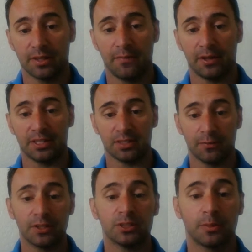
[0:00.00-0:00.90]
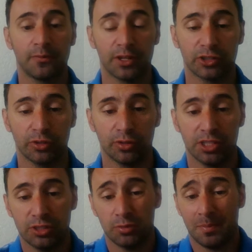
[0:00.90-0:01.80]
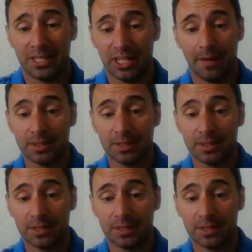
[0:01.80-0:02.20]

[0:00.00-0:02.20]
felt as a fitness professional, this was my job.